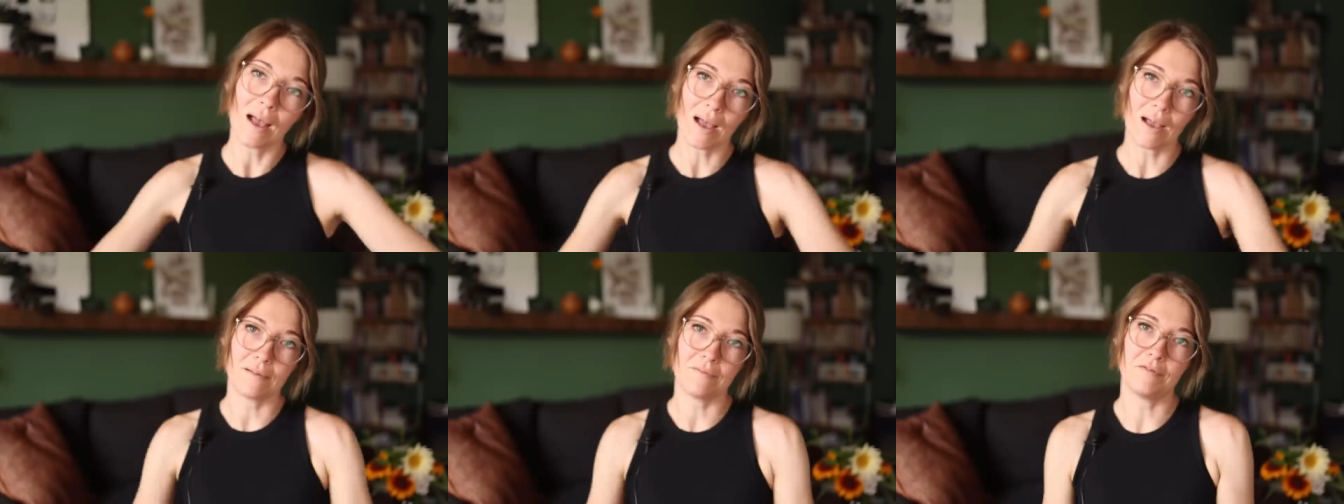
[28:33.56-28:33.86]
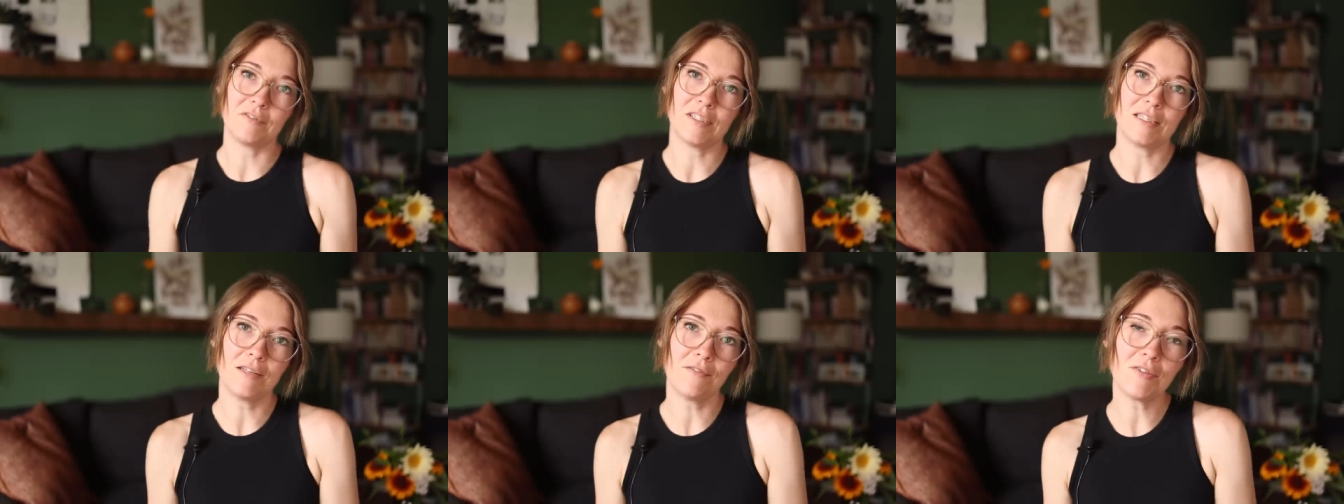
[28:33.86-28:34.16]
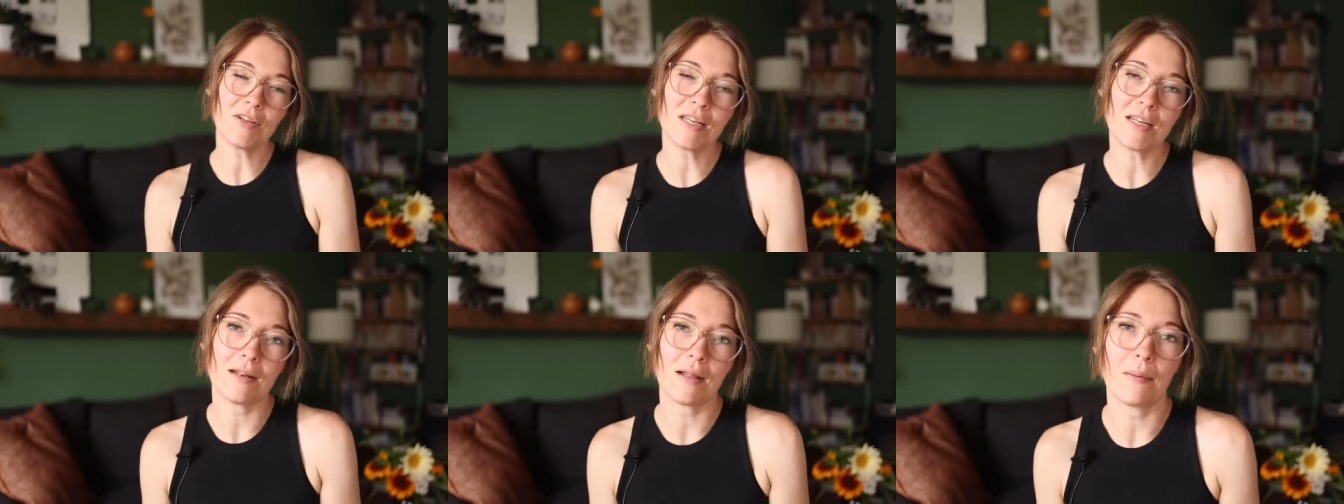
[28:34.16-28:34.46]
I've
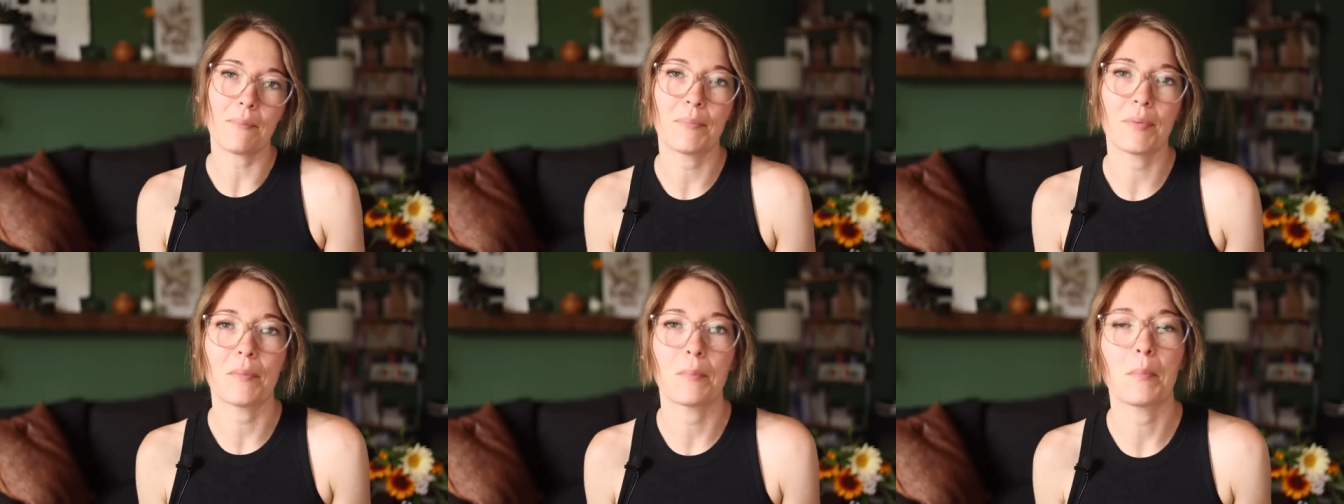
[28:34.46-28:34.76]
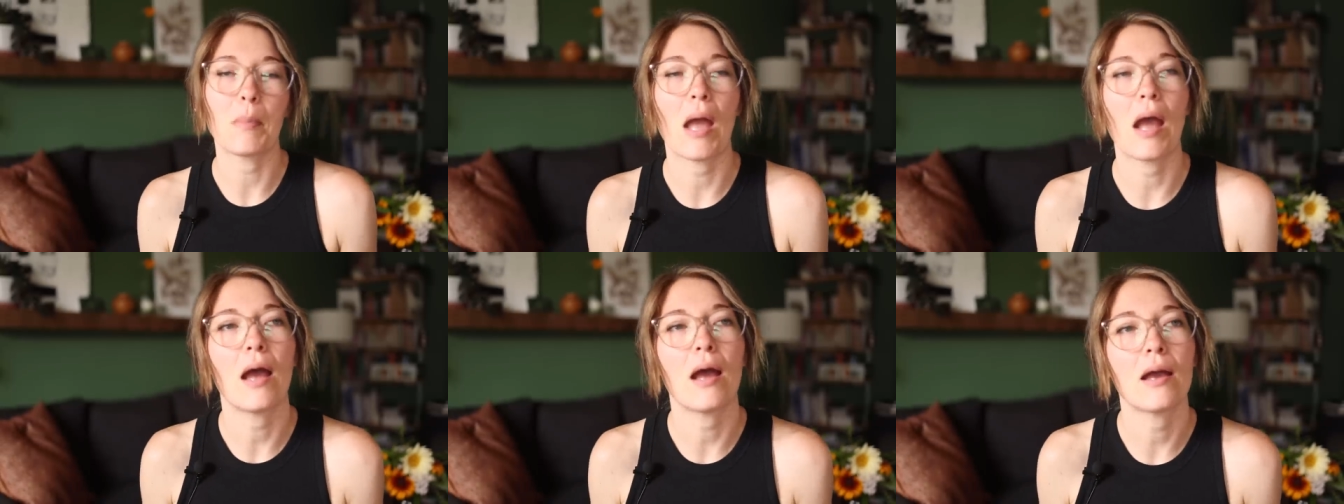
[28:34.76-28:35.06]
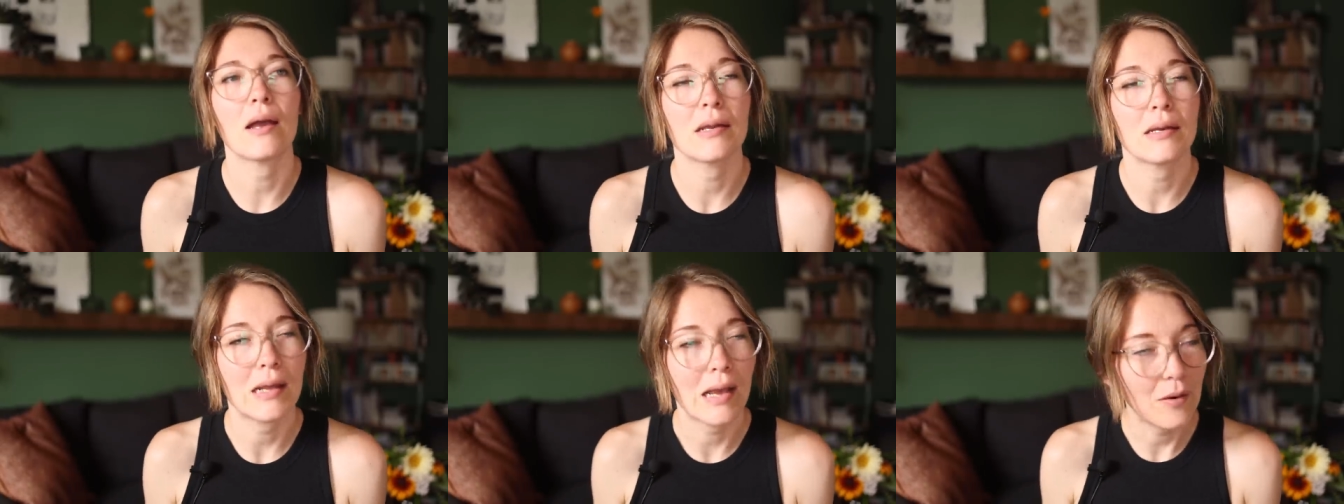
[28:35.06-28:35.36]
divvied it up.
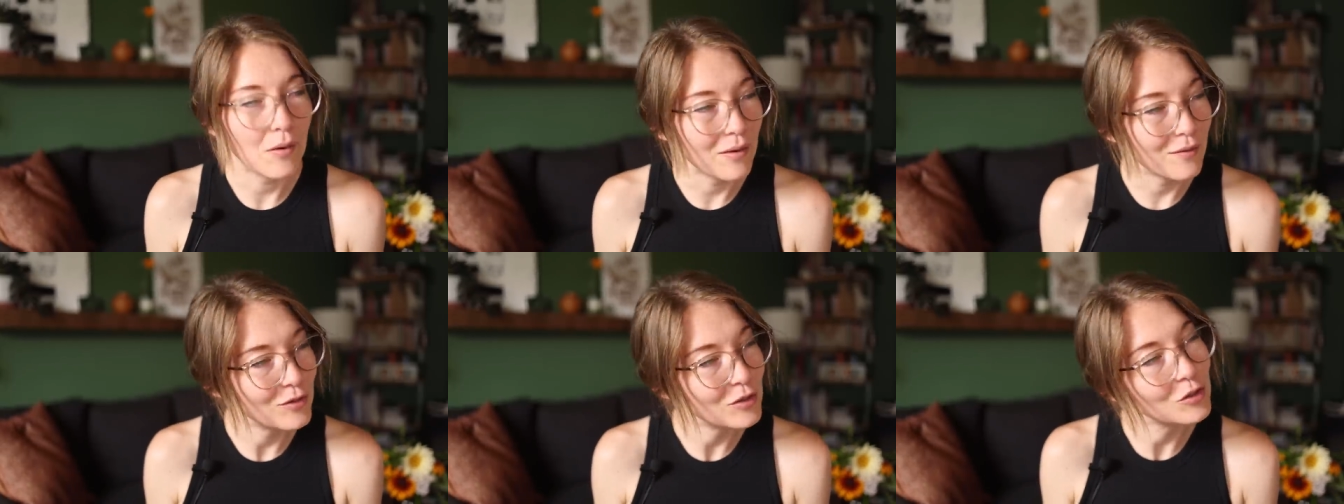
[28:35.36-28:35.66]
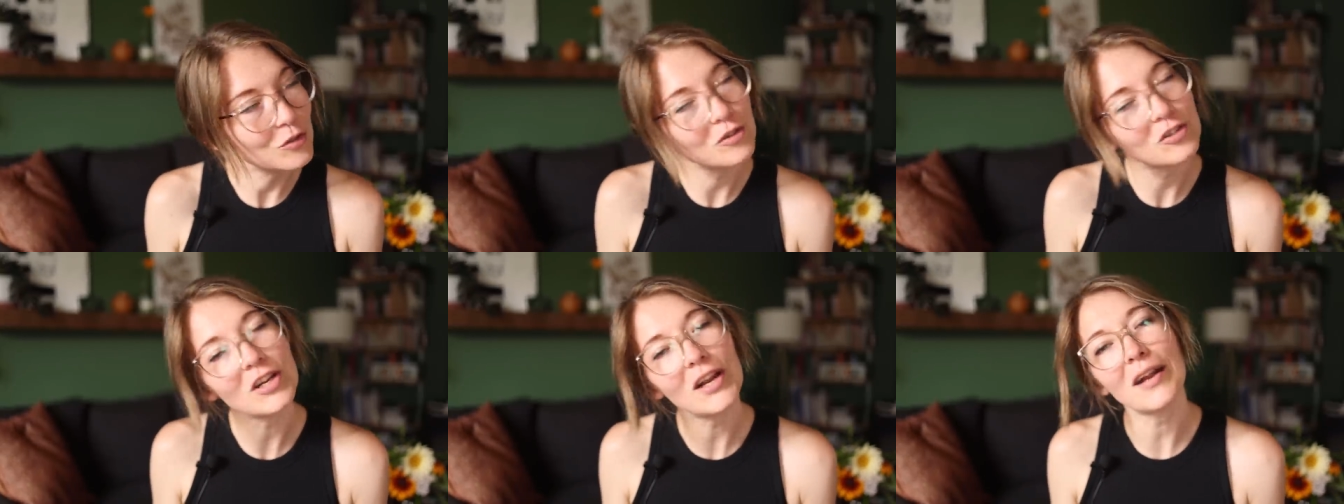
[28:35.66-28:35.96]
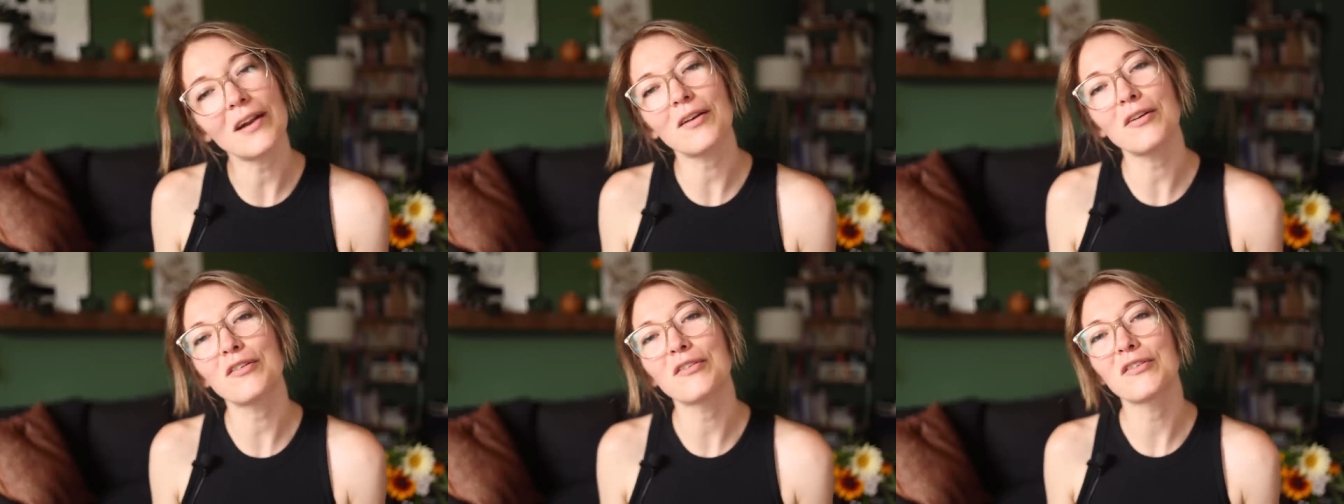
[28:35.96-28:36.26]
I now have a new
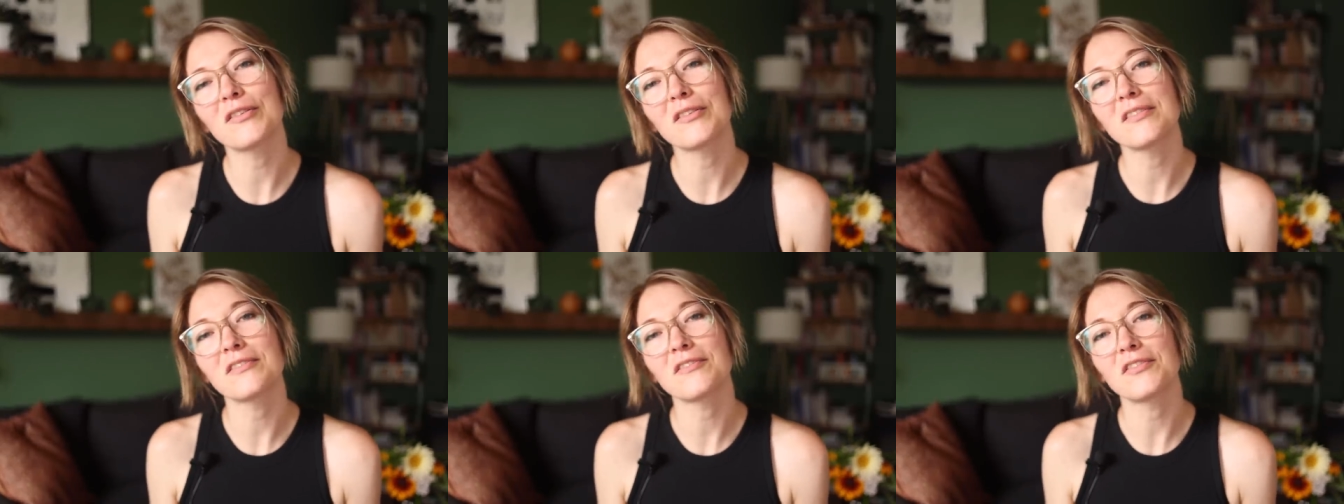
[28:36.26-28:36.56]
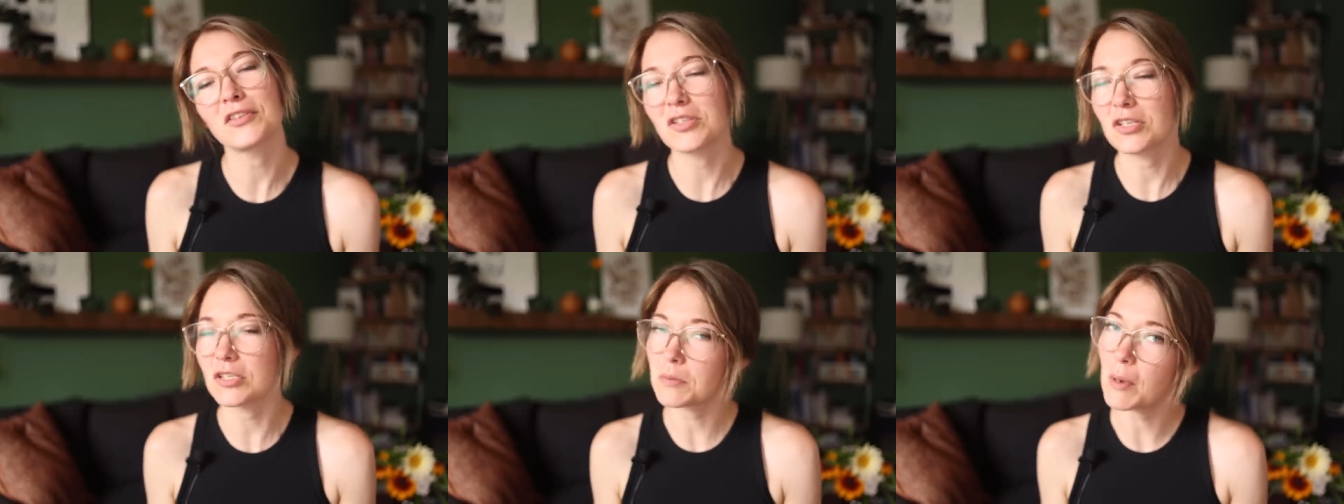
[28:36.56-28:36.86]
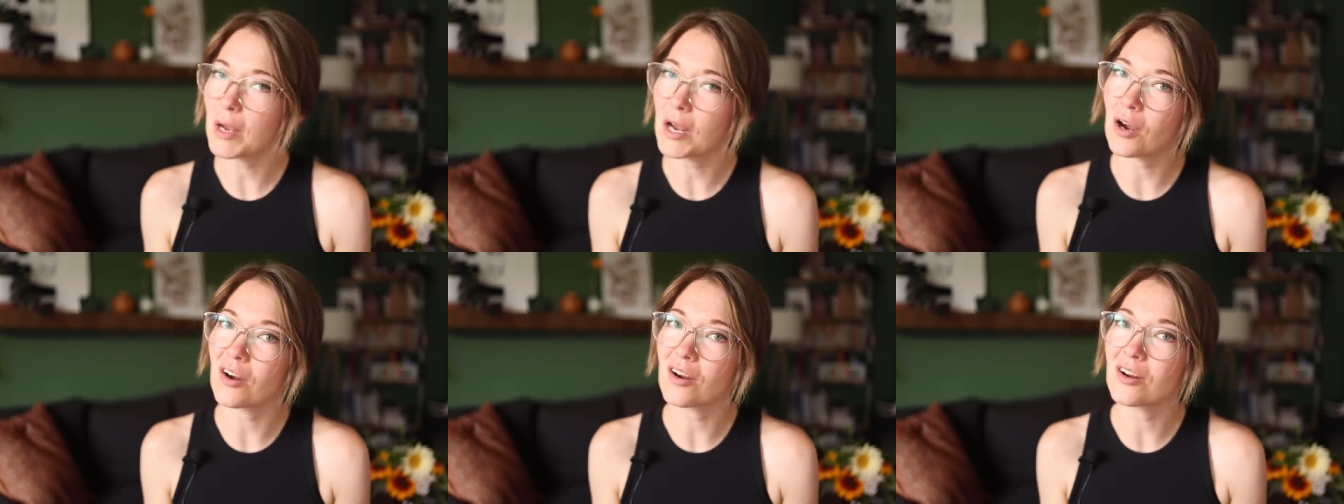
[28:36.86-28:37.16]
channel for just
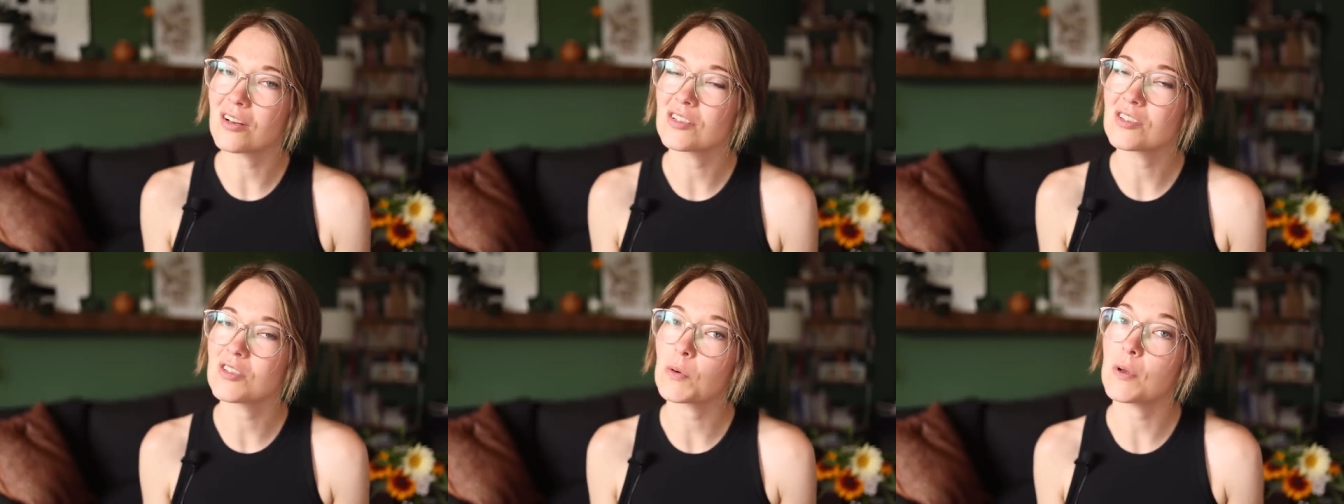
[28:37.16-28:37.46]
my art.